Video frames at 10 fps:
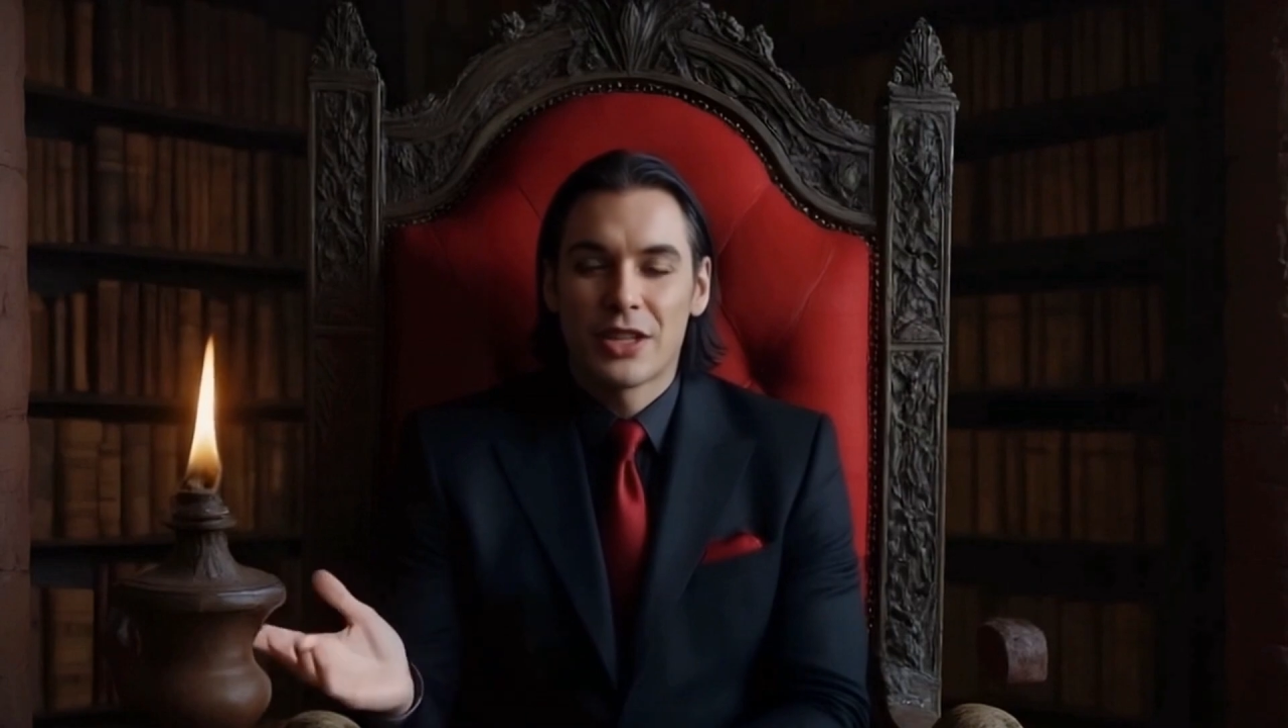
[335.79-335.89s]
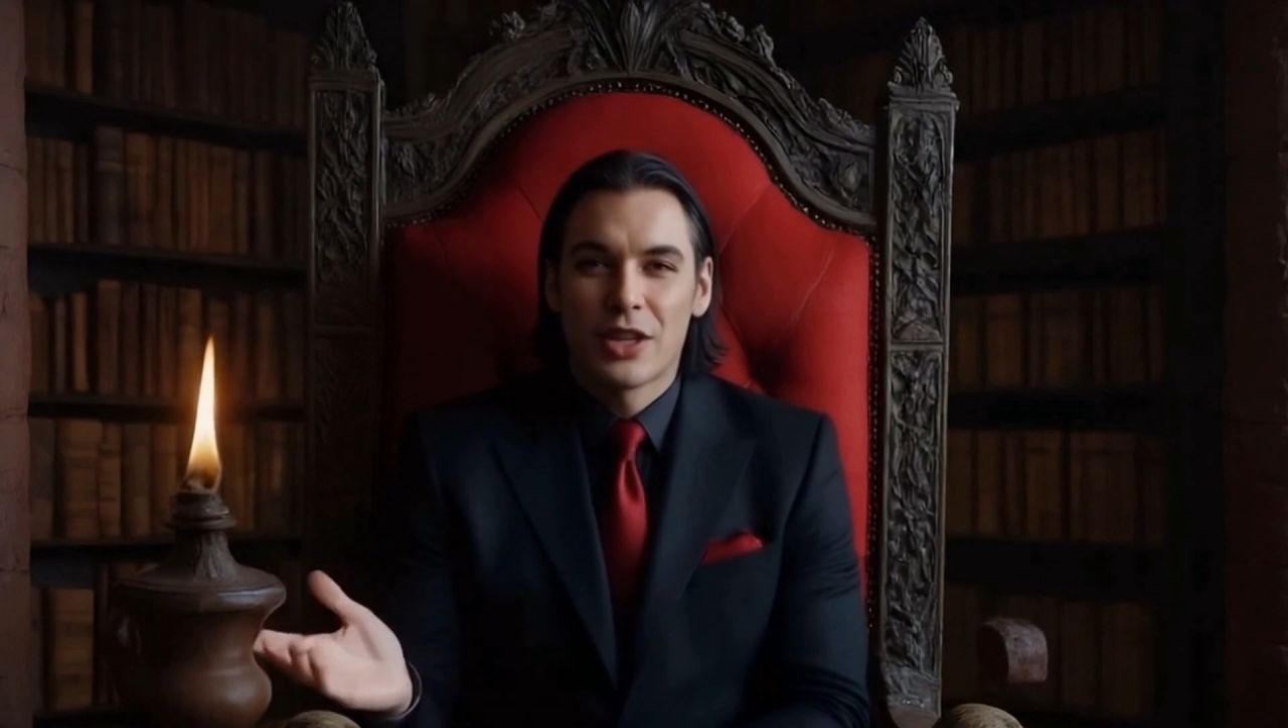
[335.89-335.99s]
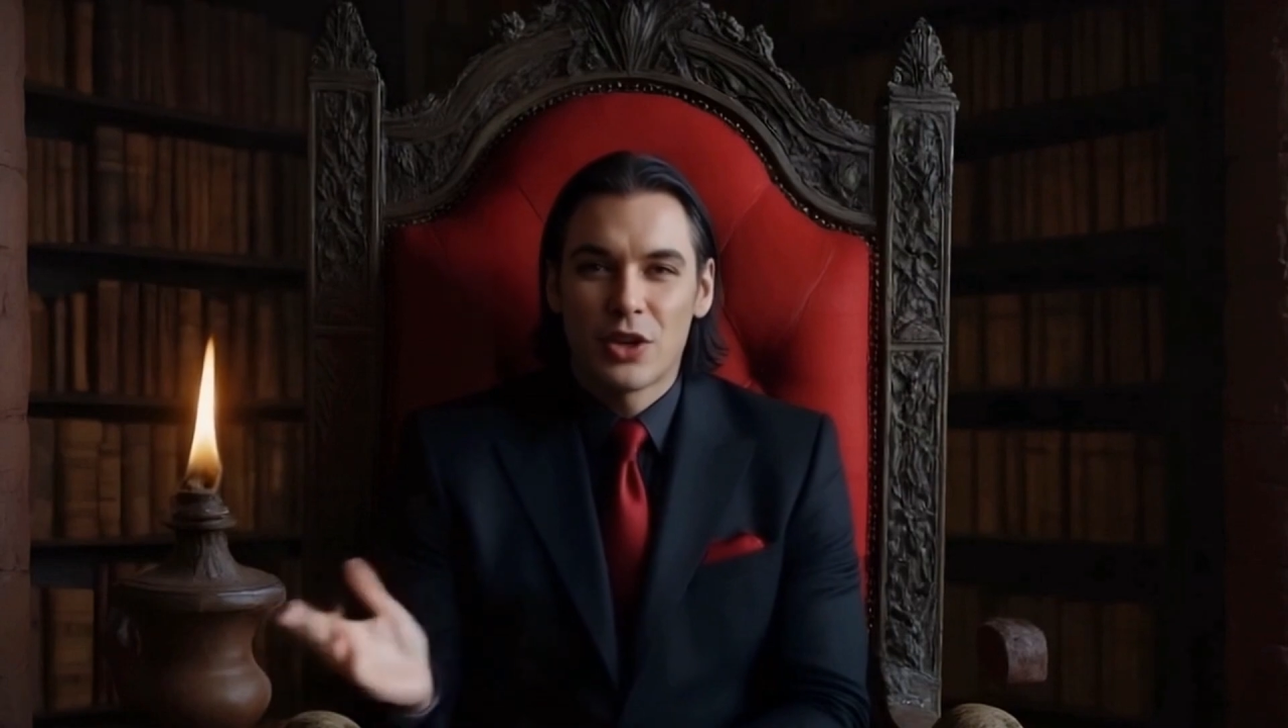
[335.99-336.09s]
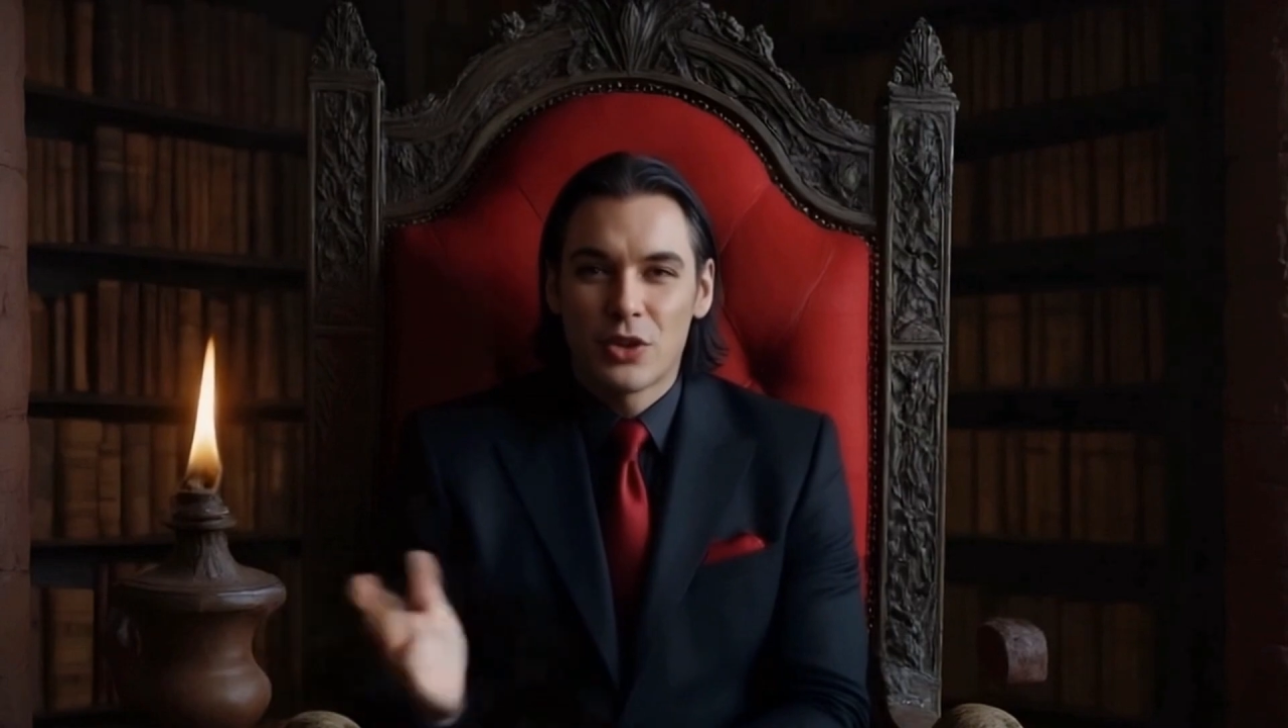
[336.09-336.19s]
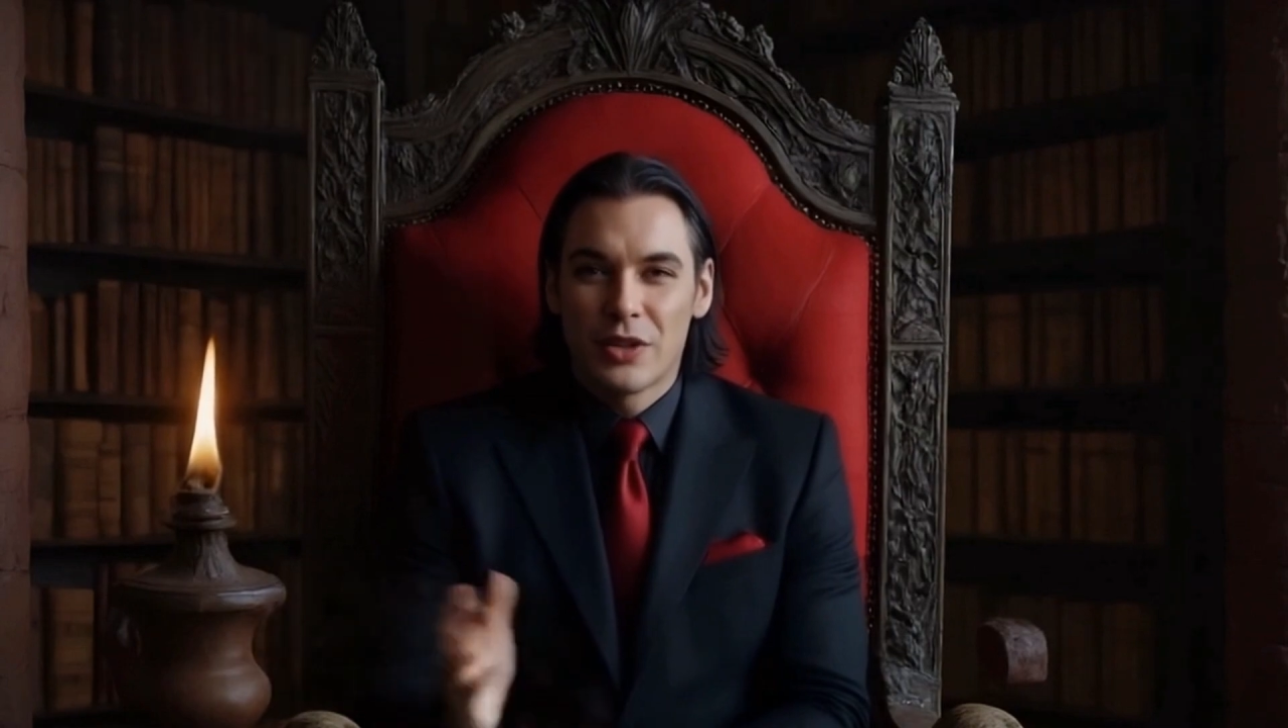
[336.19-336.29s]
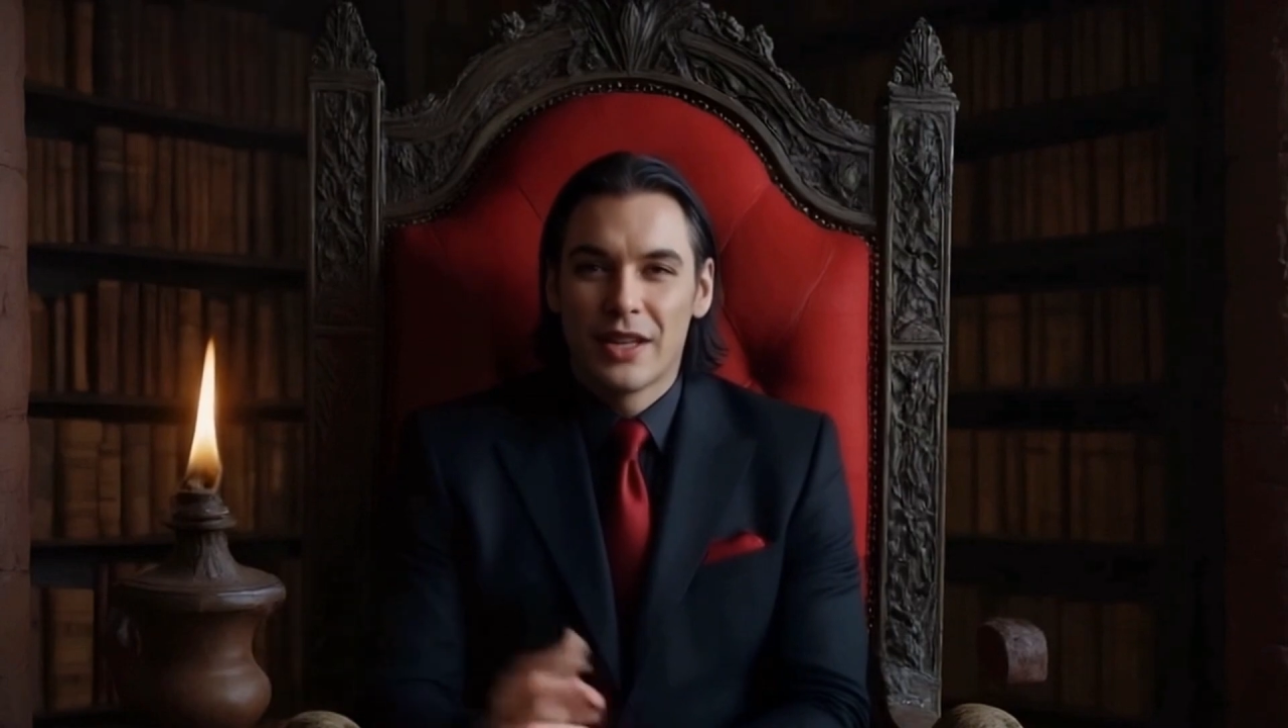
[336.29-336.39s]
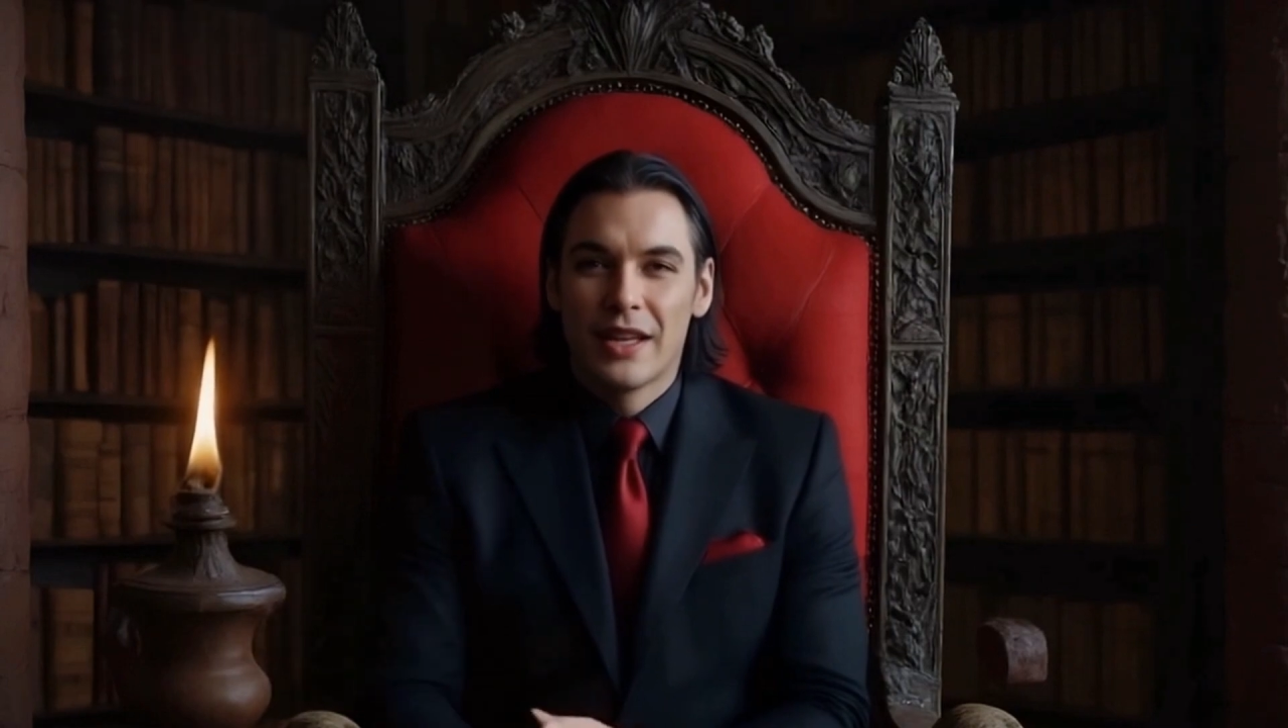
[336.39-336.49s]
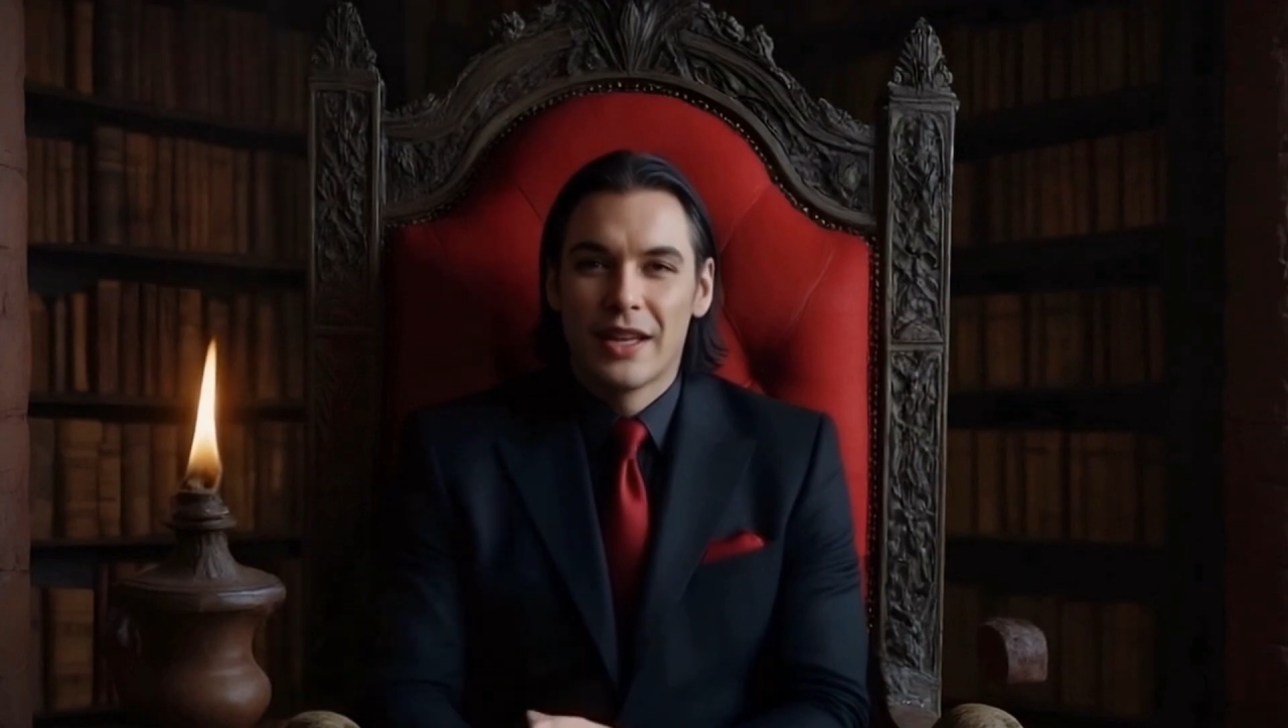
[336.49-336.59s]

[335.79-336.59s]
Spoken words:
Code,